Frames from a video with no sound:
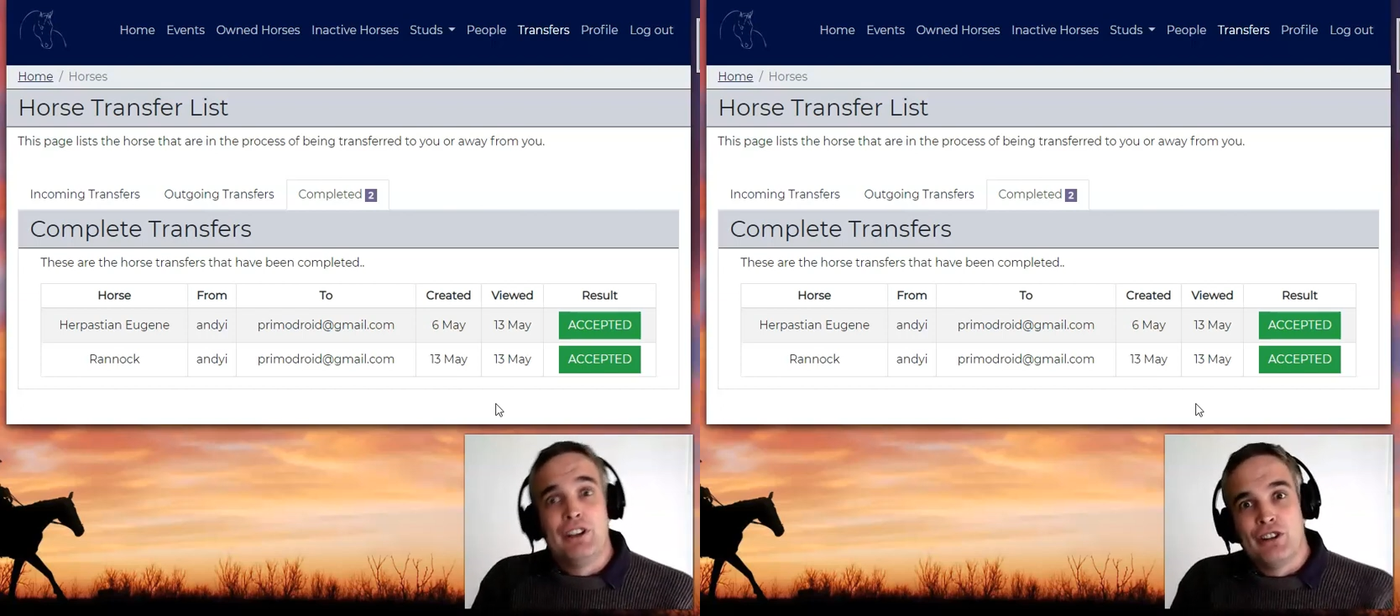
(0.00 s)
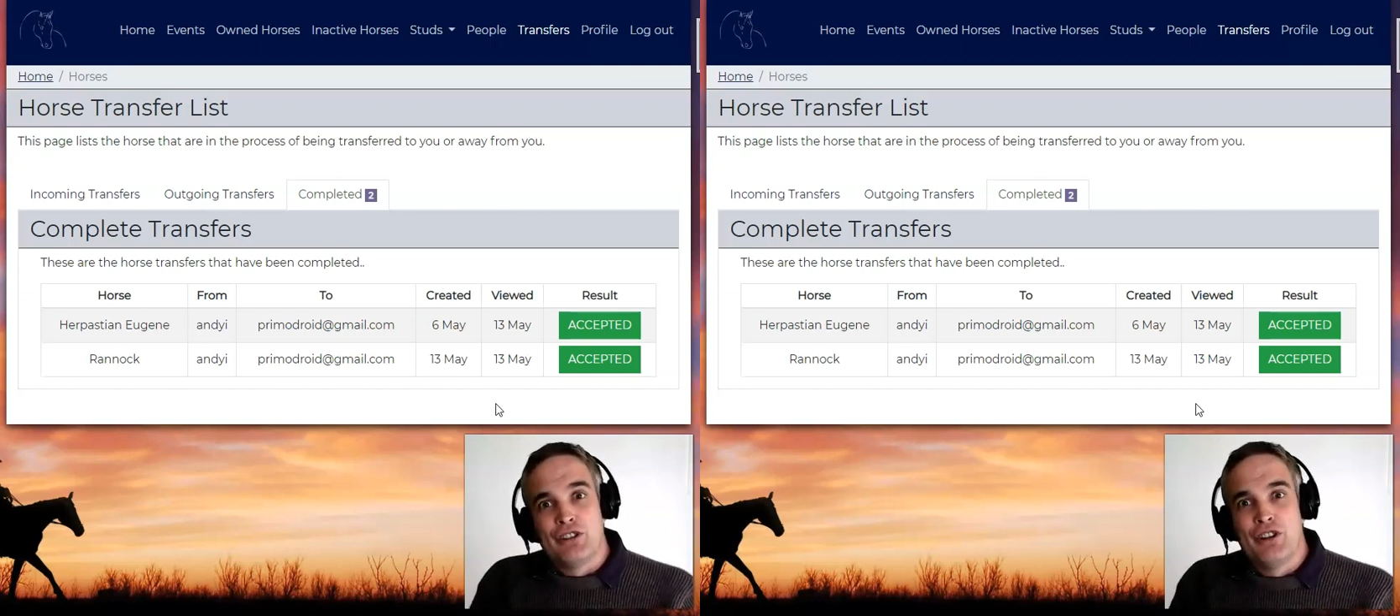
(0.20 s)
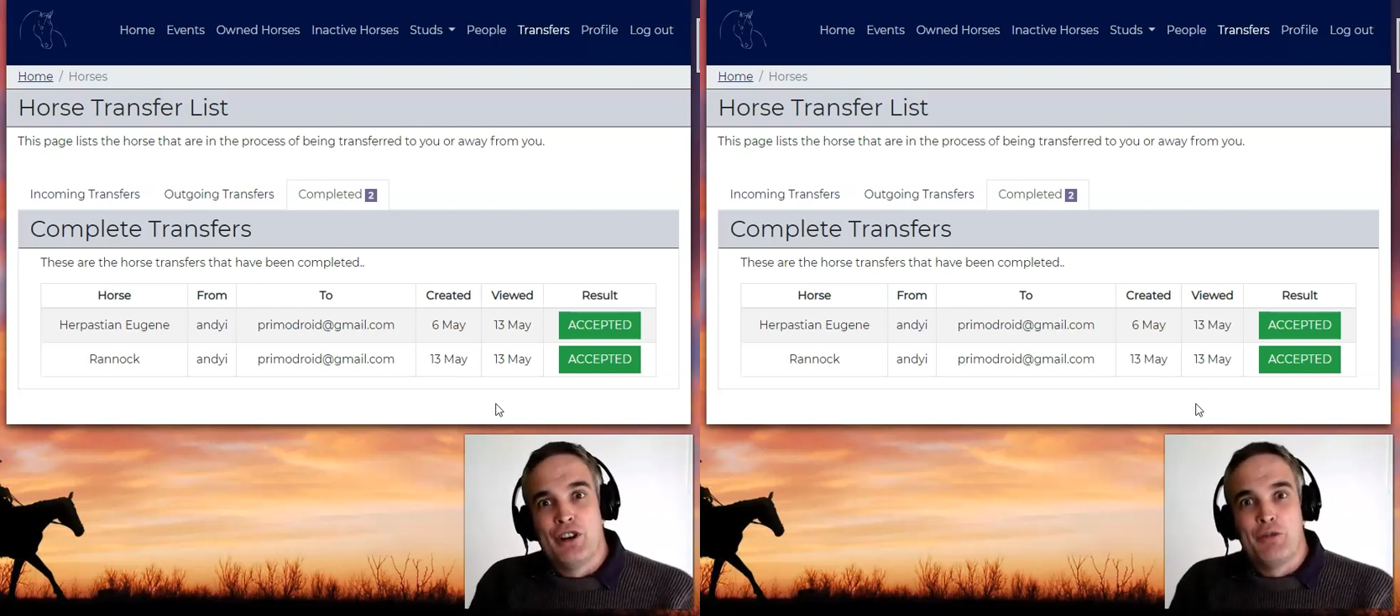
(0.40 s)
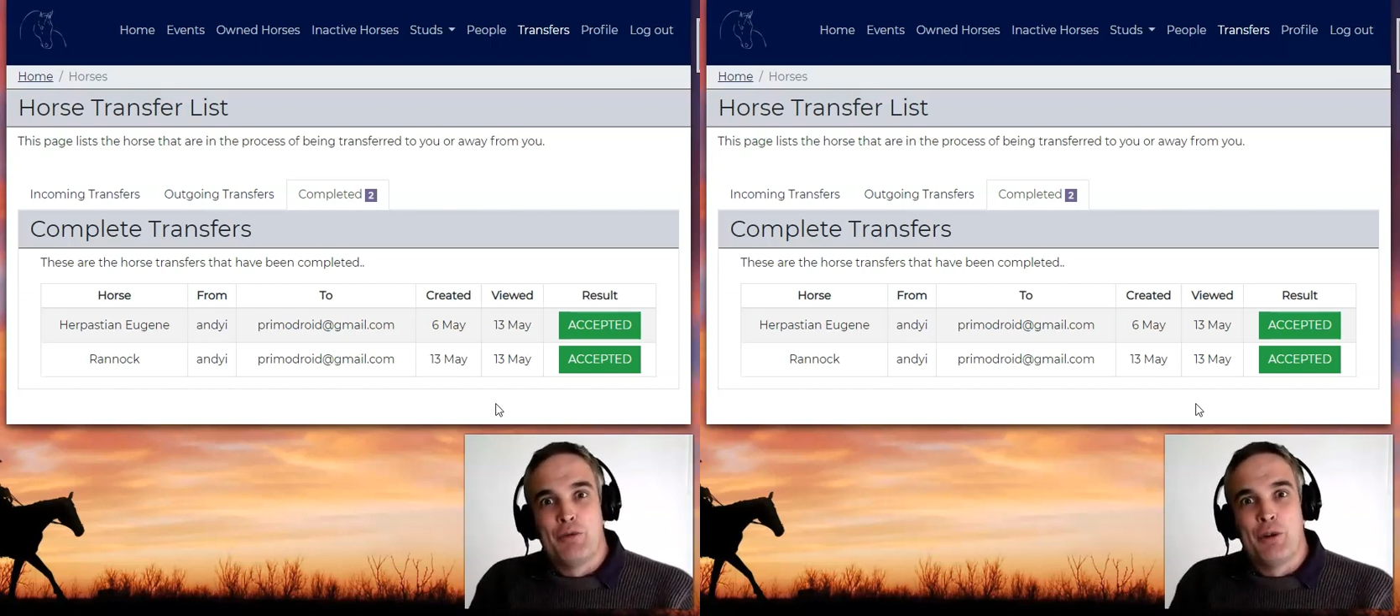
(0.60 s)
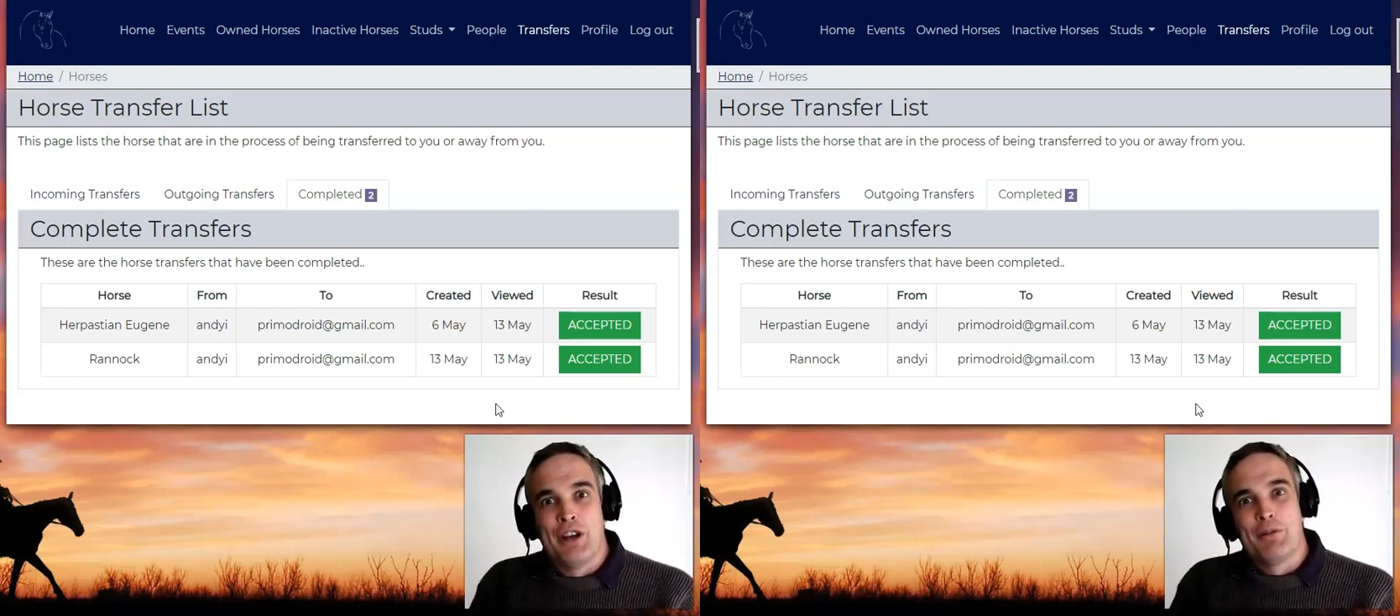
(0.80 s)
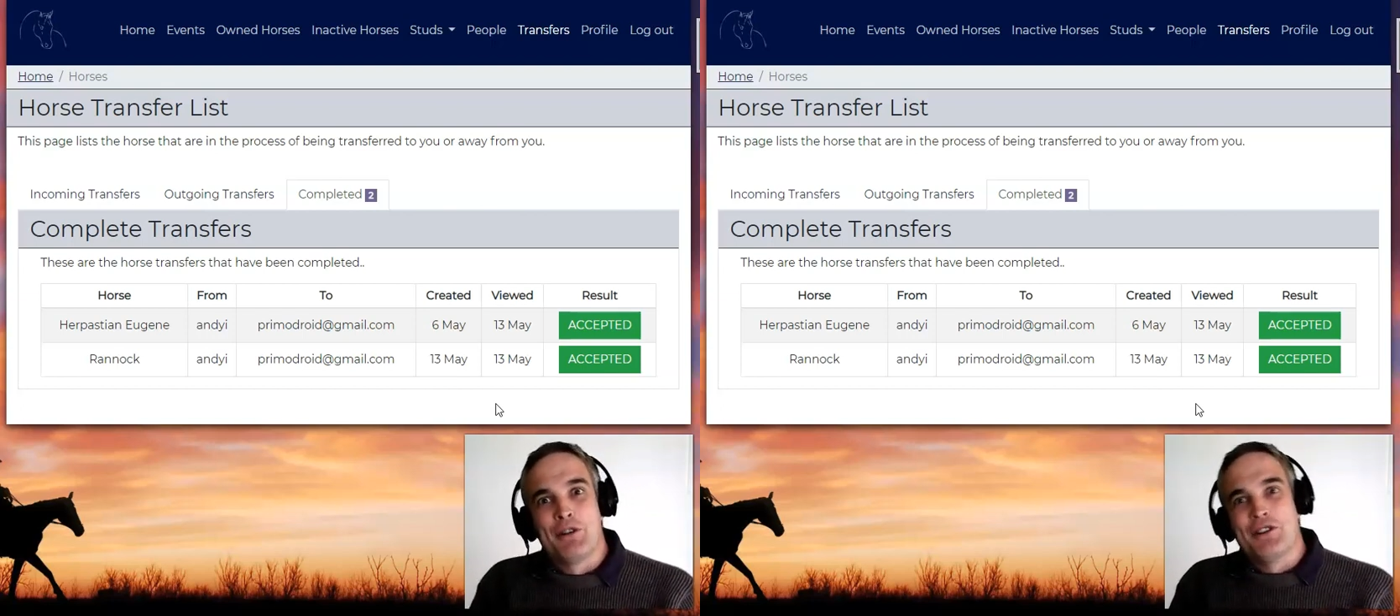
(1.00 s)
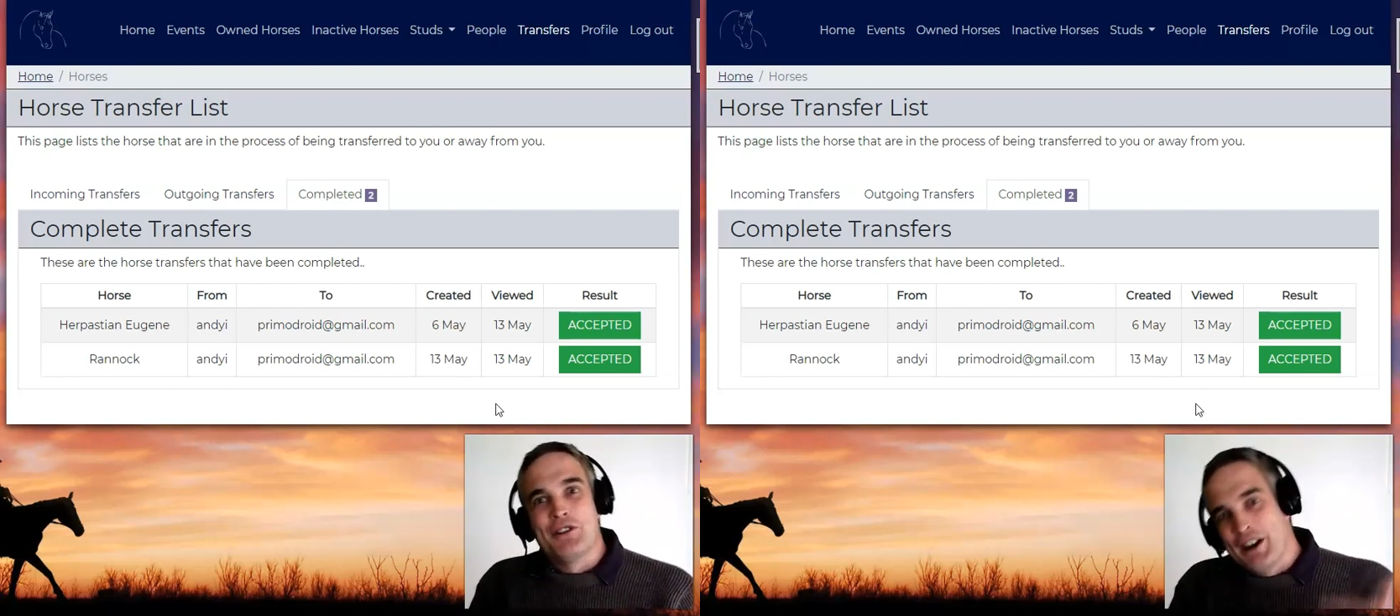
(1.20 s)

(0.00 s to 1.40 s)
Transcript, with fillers: Let us know what happened